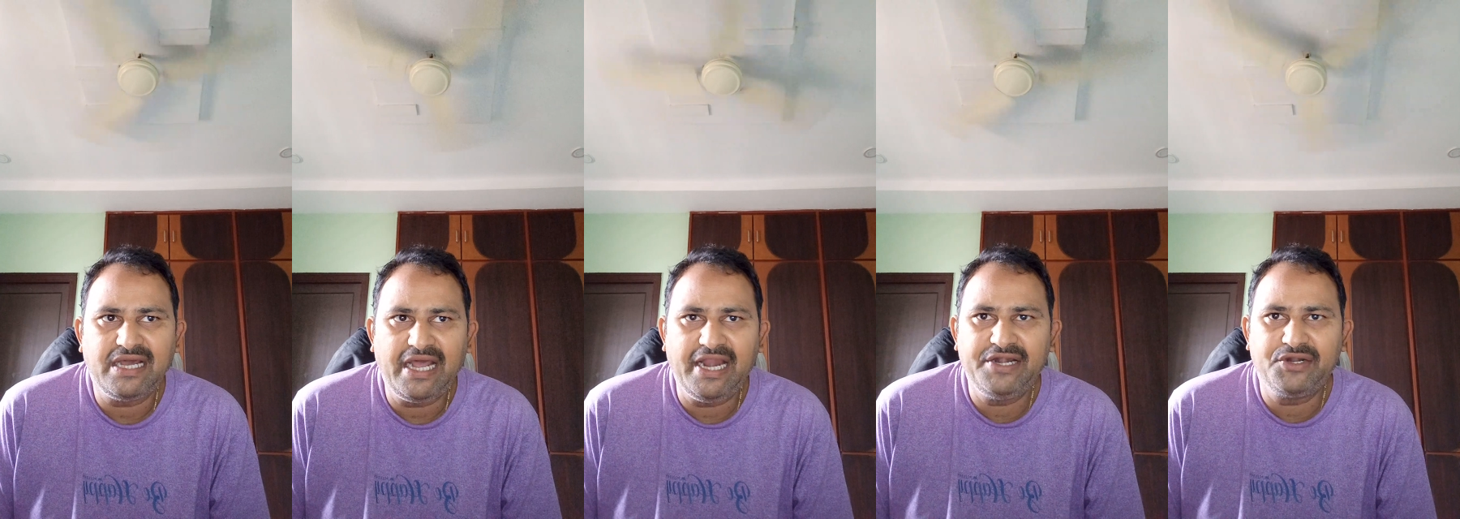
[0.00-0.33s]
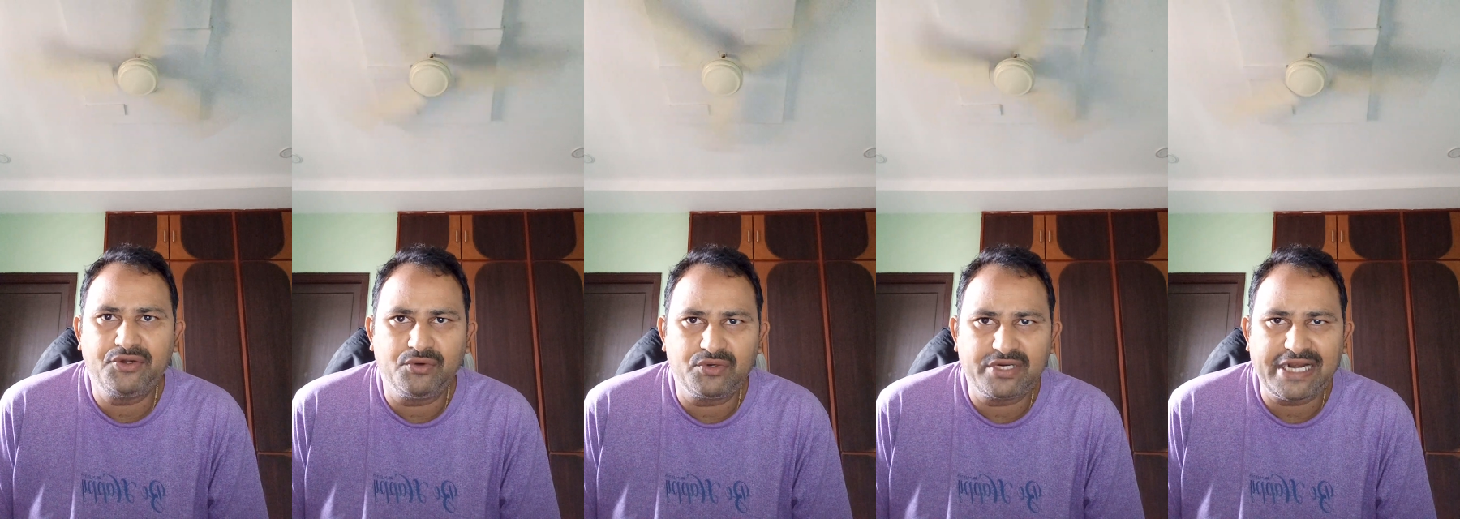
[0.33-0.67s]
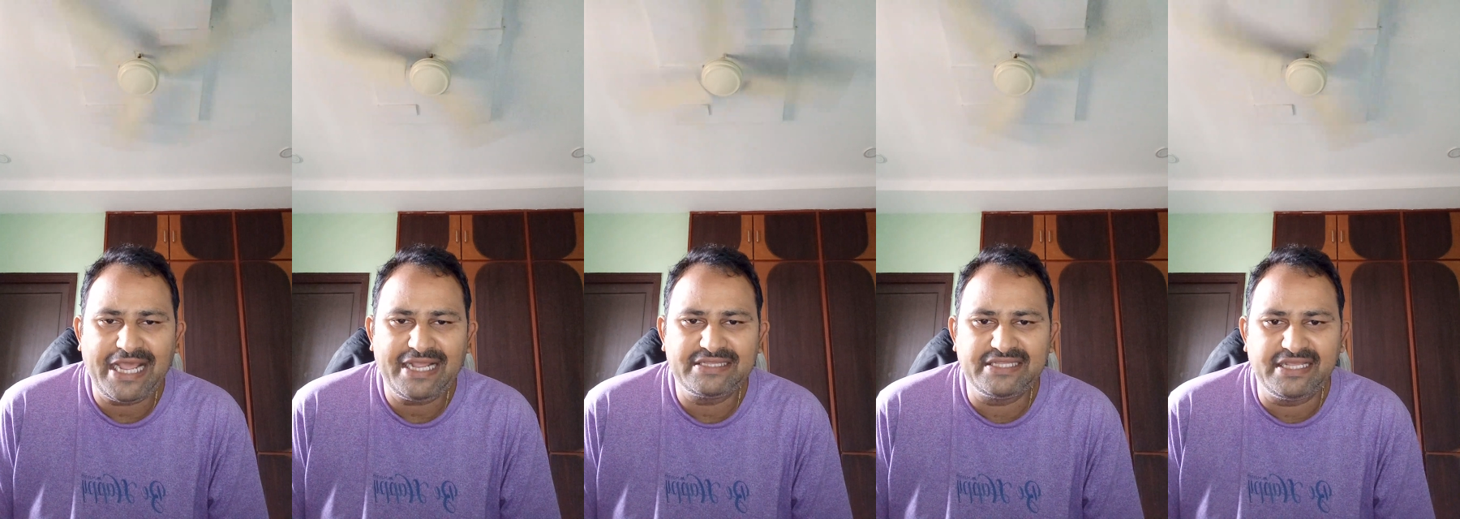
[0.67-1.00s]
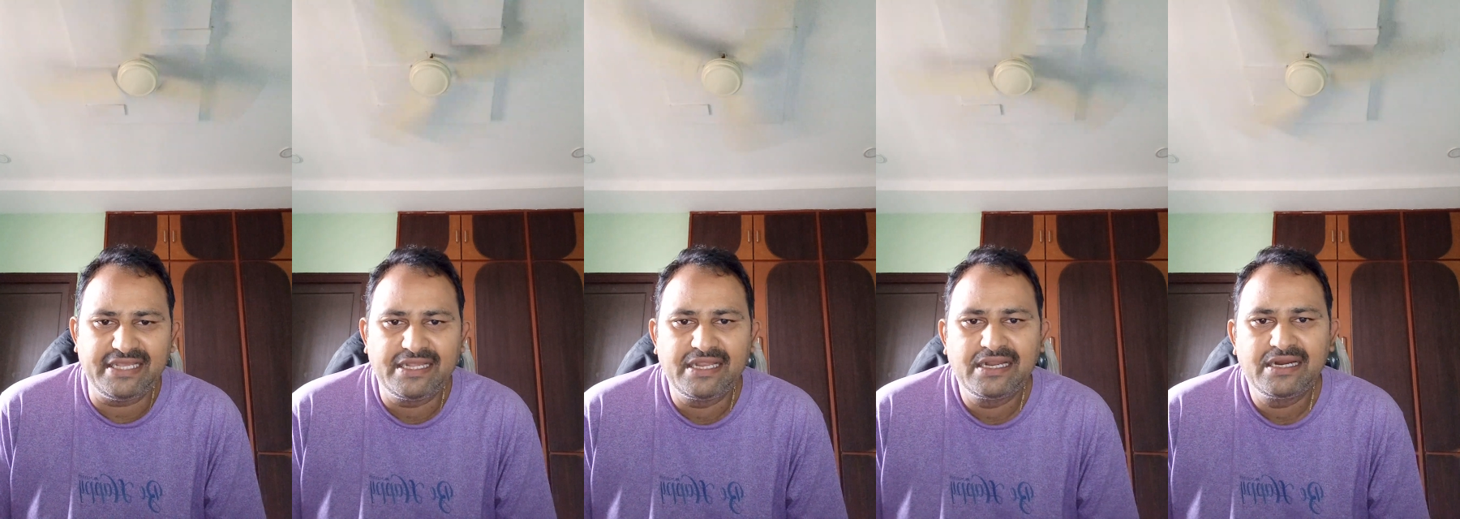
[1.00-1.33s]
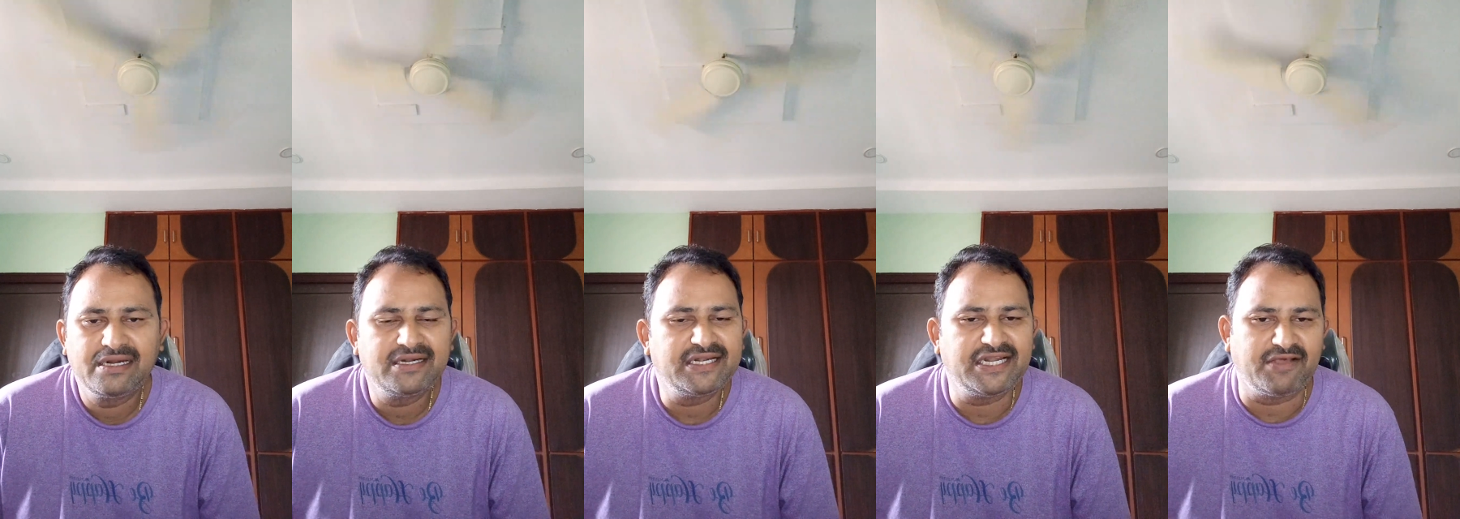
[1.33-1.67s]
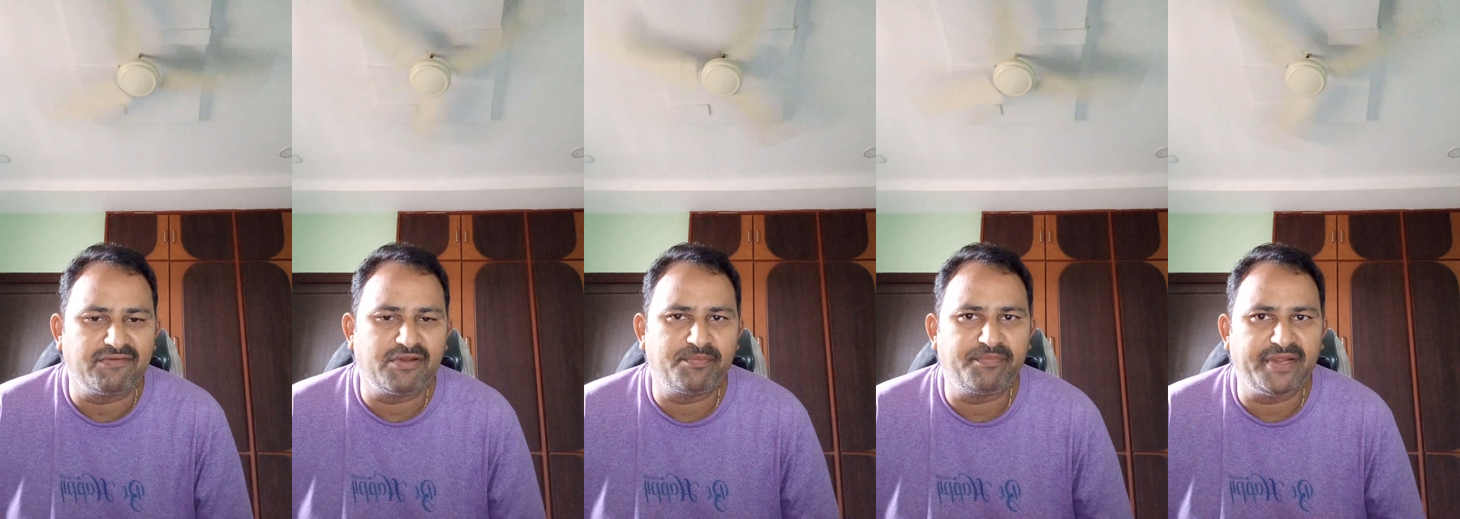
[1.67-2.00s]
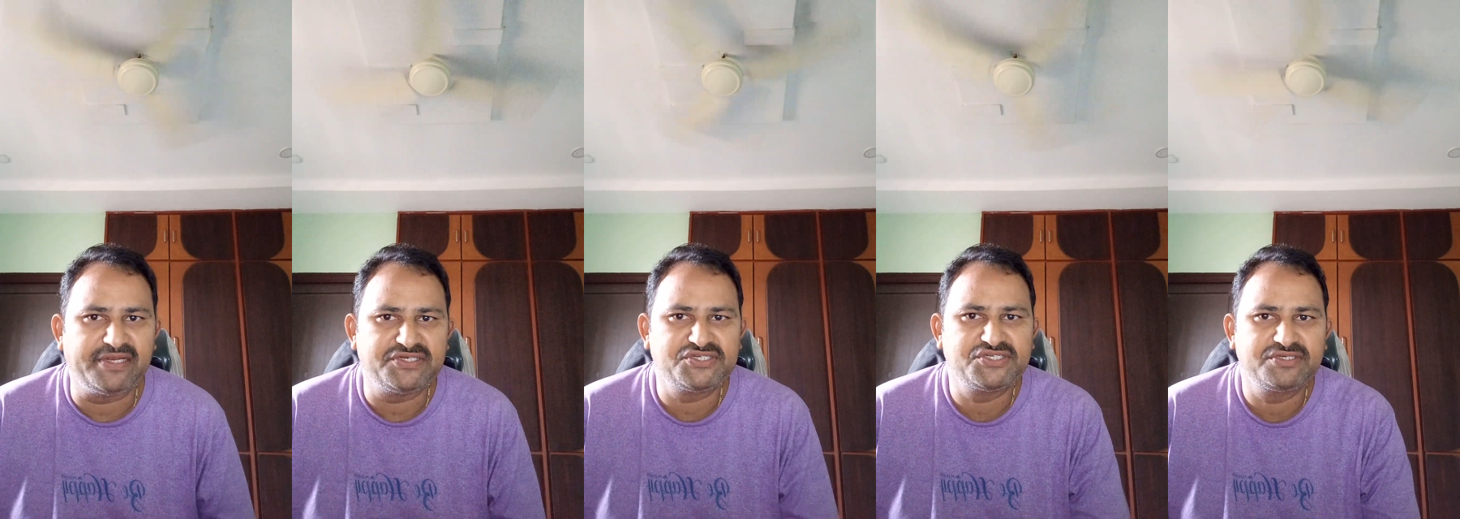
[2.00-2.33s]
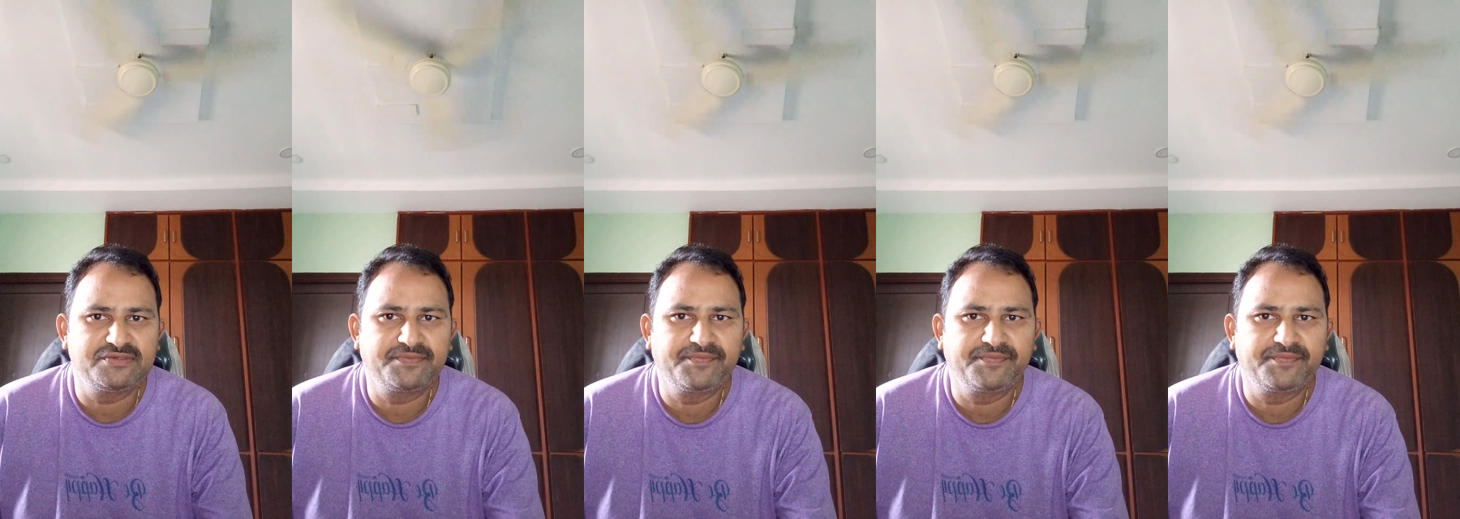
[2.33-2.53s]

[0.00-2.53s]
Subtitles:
and to track the development.